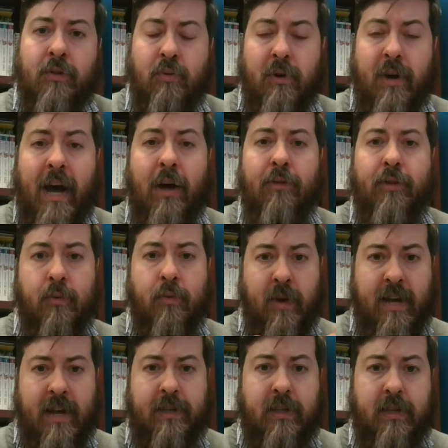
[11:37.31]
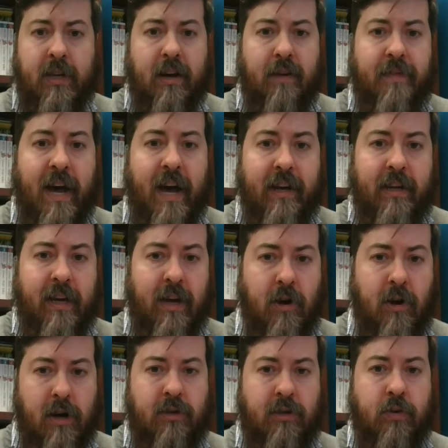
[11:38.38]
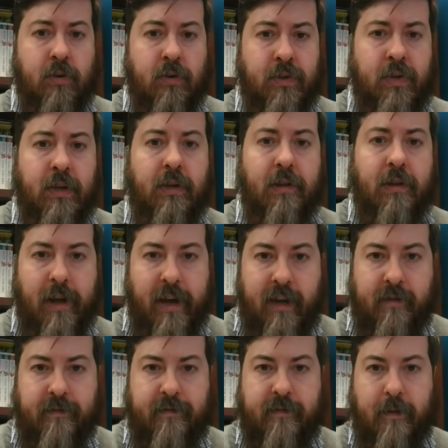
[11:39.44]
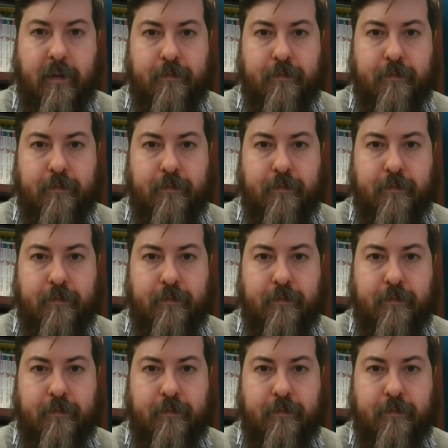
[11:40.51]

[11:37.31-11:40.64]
throughout the rest of that character's life.